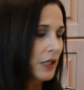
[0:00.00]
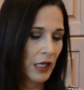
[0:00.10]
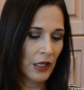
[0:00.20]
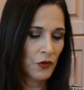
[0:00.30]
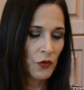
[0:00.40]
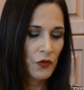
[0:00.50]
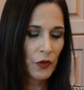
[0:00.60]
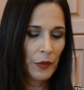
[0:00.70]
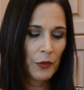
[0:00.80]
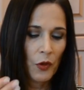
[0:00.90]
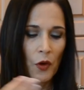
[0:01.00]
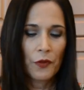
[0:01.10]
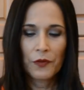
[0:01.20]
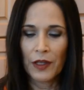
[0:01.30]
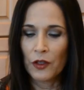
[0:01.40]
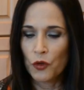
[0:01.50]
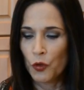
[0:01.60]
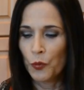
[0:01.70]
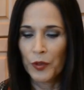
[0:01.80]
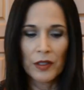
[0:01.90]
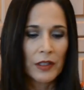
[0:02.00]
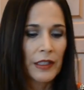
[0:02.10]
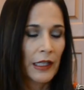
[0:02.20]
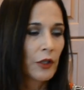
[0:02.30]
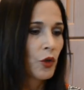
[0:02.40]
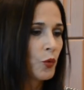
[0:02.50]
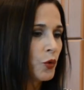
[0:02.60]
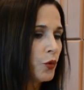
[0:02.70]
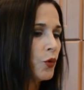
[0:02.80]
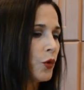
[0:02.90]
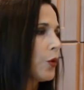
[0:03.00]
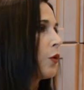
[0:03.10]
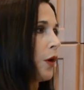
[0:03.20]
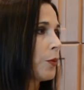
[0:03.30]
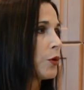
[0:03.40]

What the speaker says: And you scrape it off, then you peel it like you would do a regular